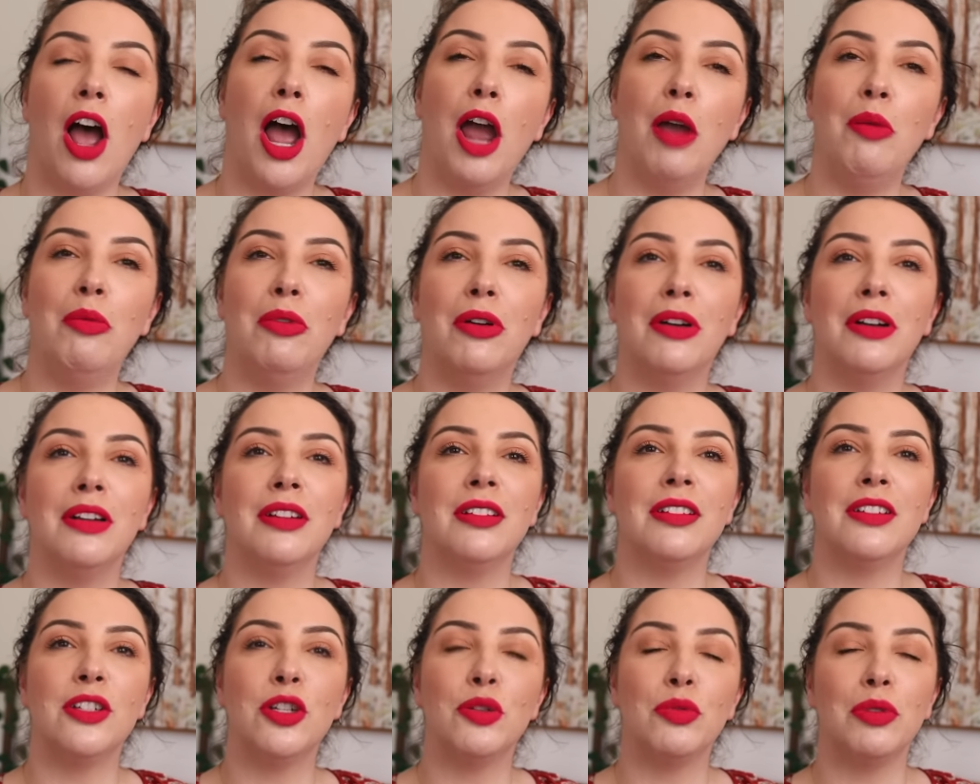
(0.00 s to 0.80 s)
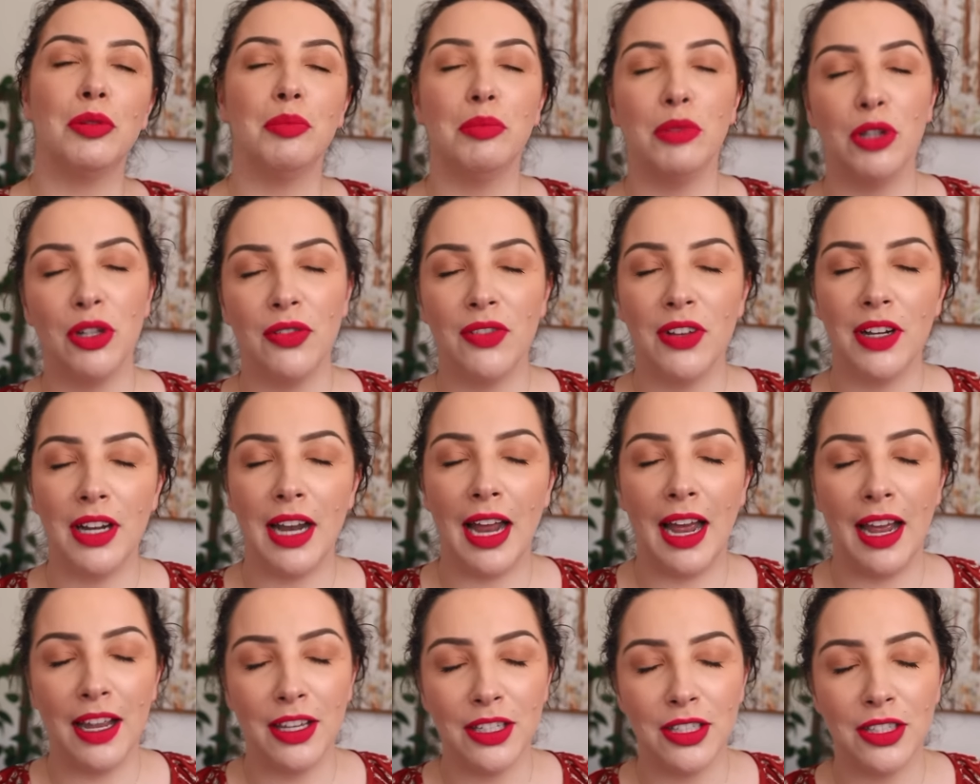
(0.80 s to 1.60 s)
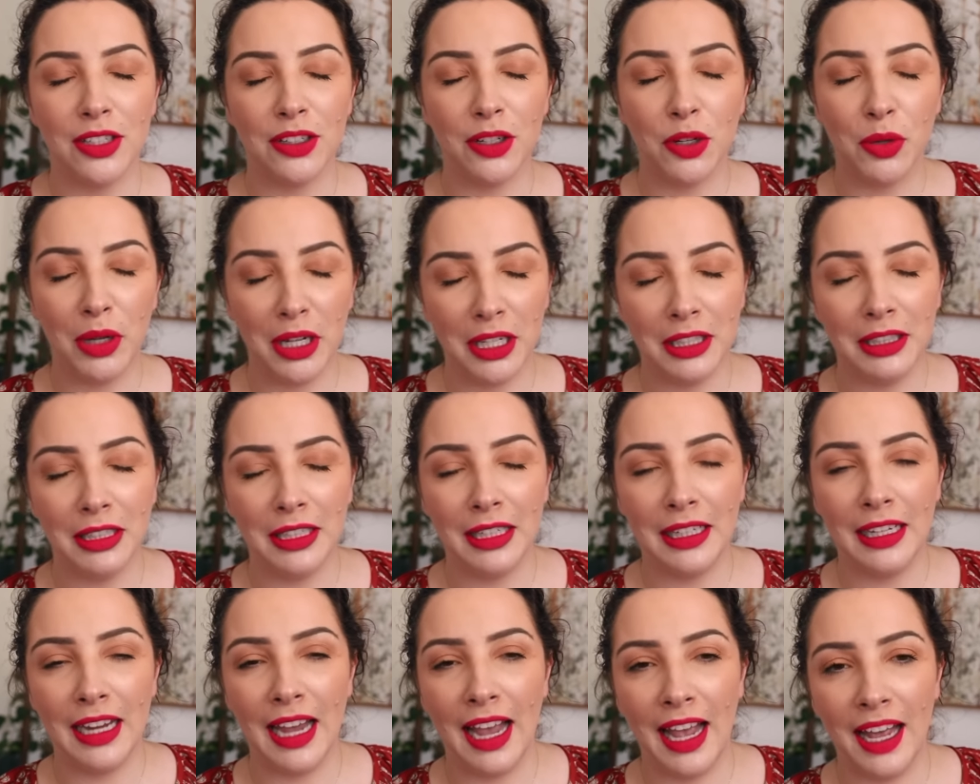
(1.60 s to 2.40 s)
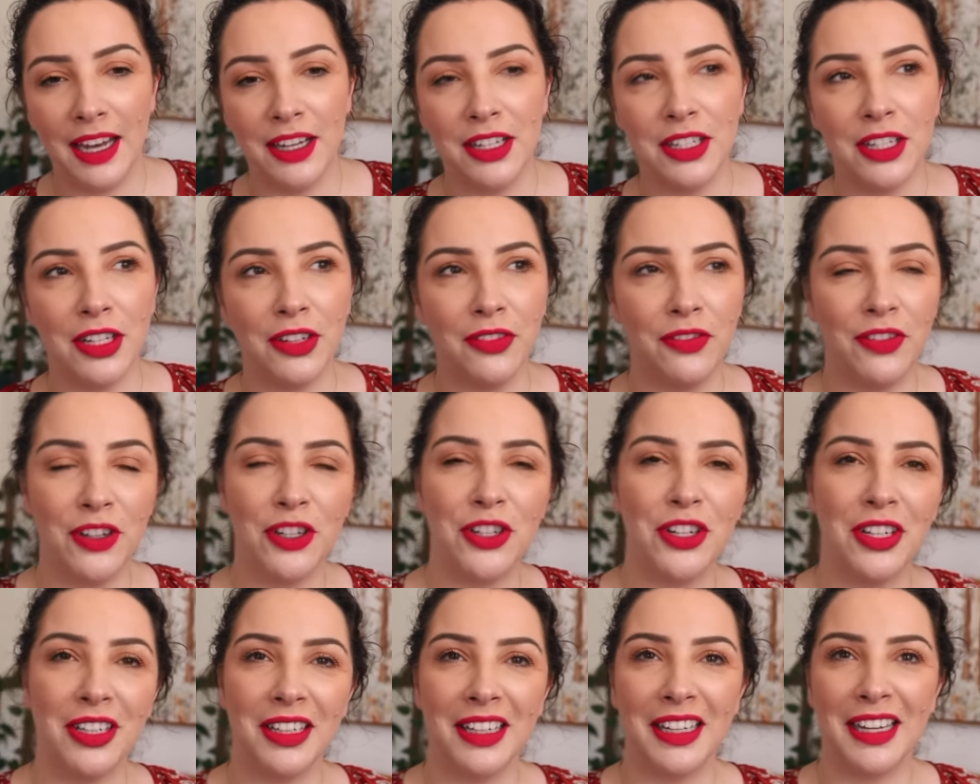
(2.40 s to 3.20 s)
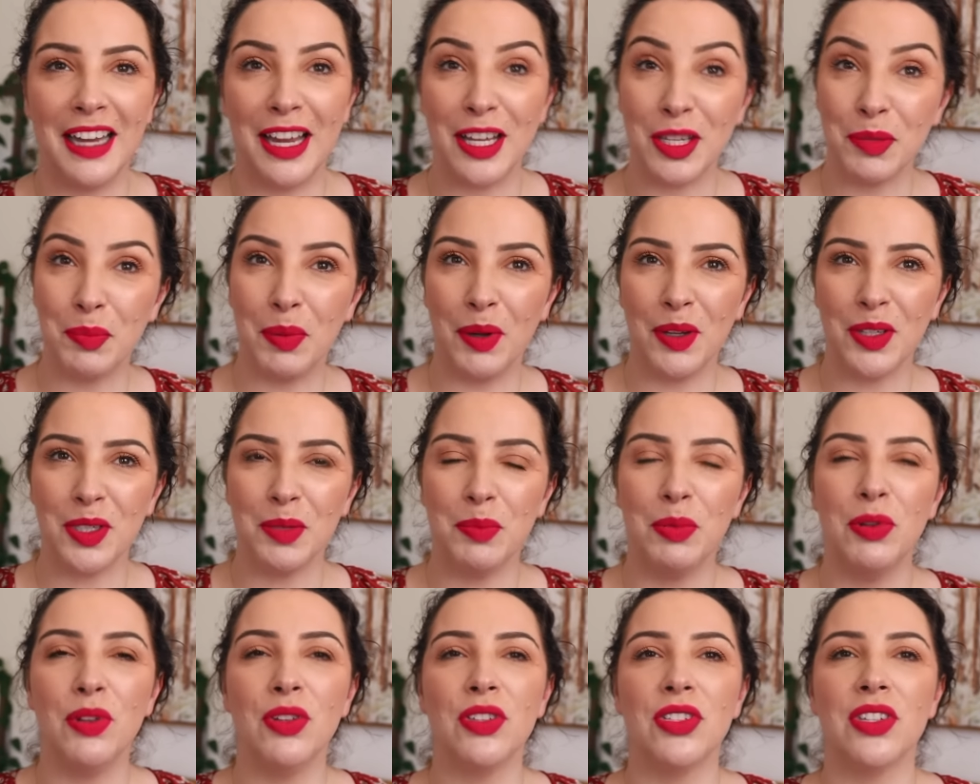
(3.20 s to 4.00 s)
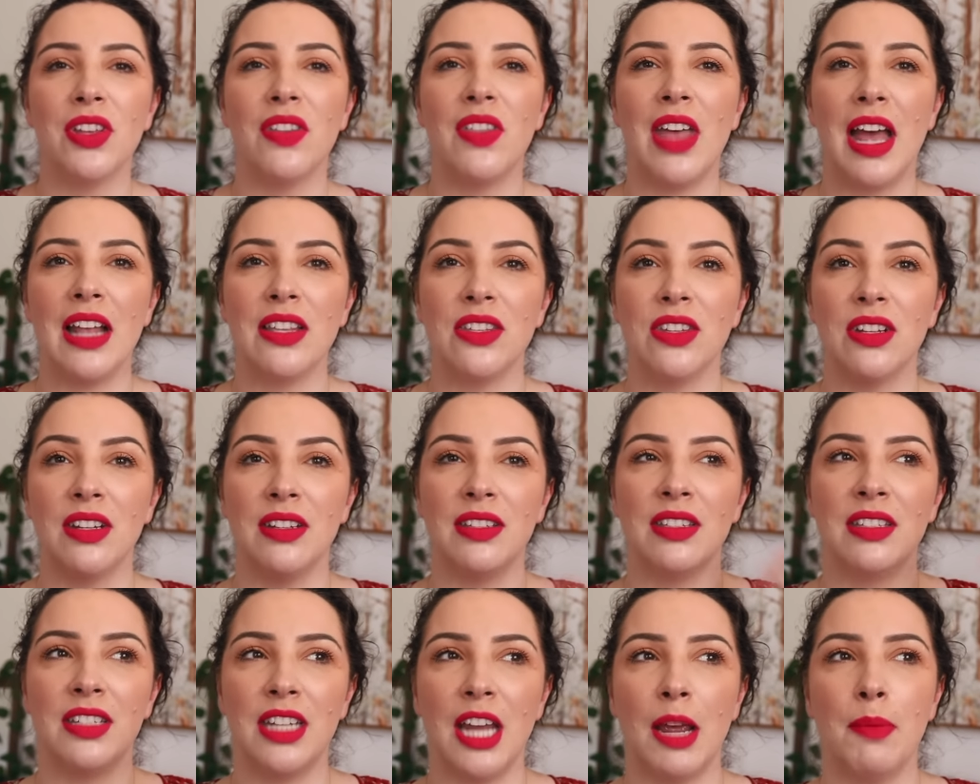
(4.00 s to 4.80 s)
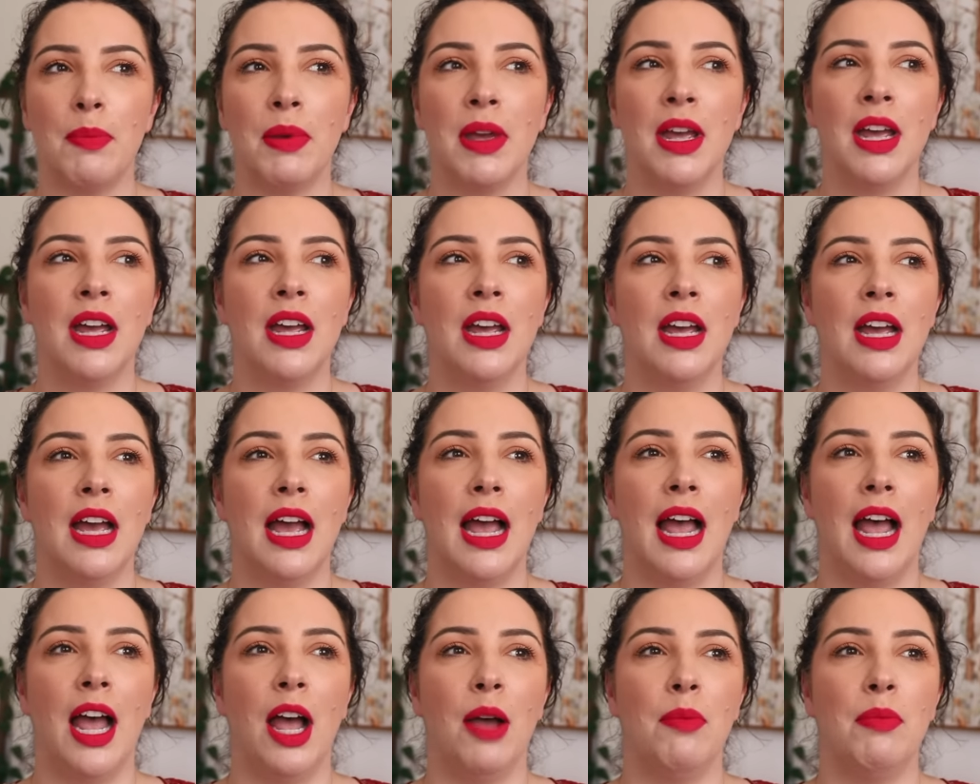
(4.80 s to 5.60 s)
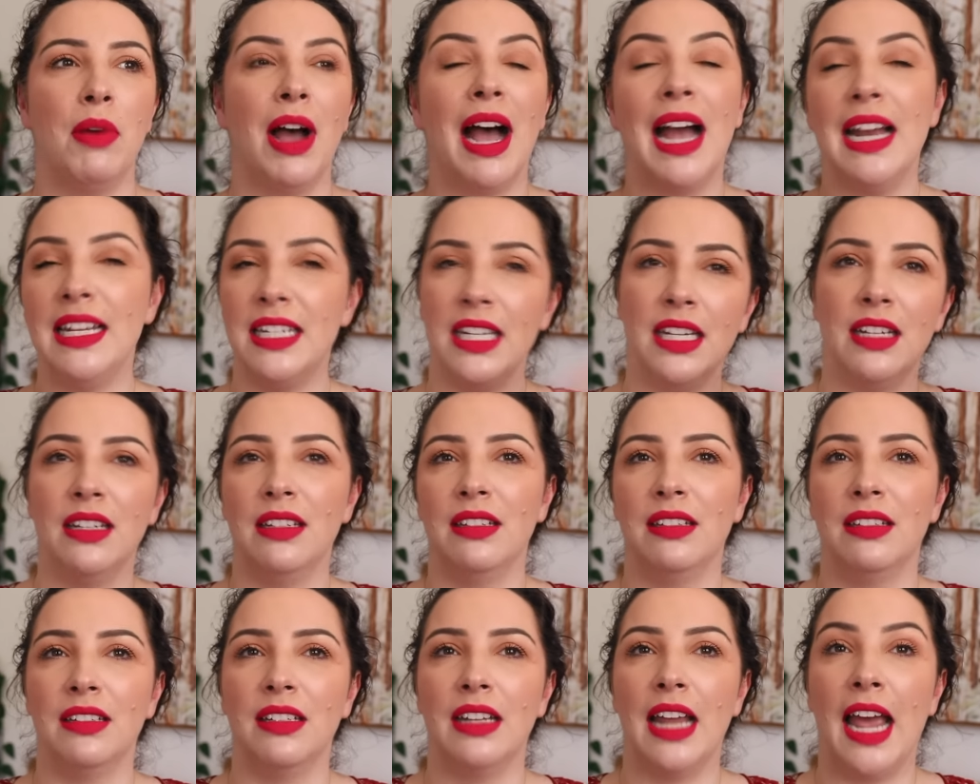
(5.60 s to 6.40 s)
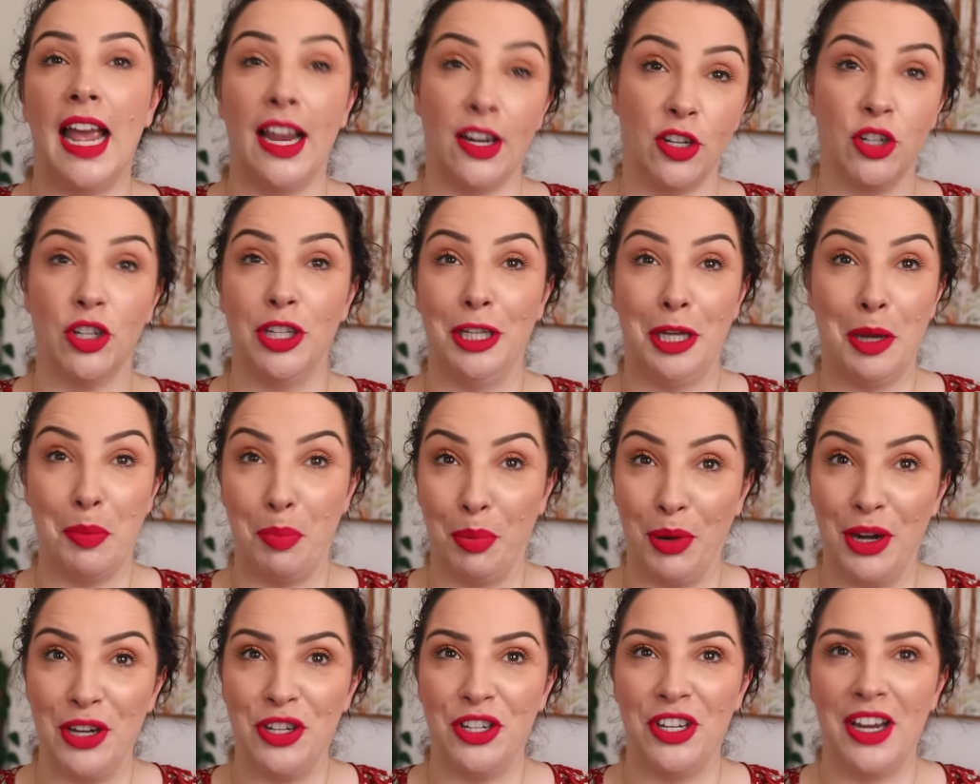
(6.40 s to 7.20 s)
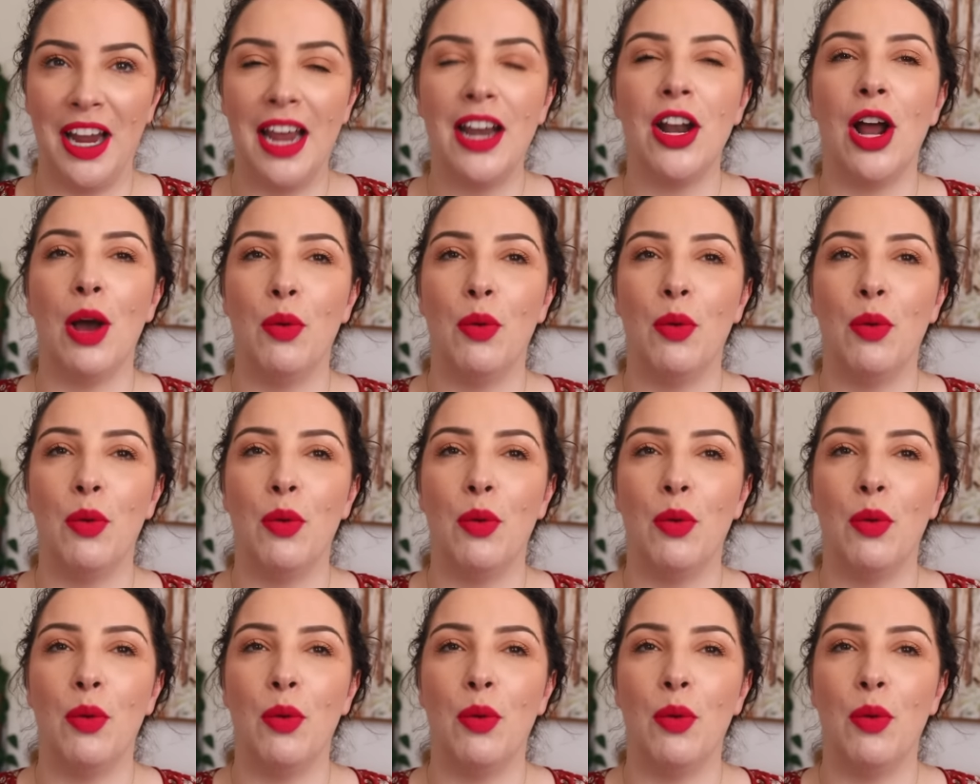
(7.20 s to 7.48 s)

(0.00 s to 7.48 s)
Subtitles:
I want to remove it as quickly and efficiently as possible. So that sort of step I didn't actually appreciate.